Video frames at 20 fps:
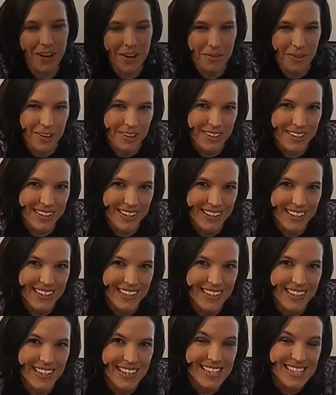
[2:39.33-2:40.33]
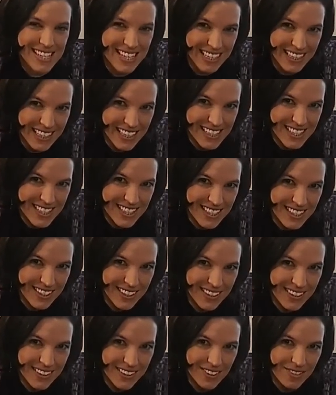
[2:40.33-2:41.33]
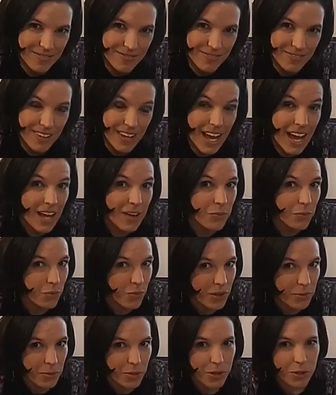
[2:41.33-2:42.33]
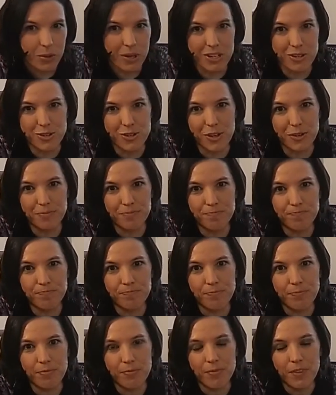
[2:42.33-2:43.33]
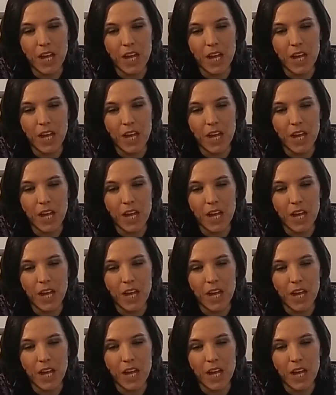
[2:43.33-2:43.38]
Great work. It's Englisk. And one more question.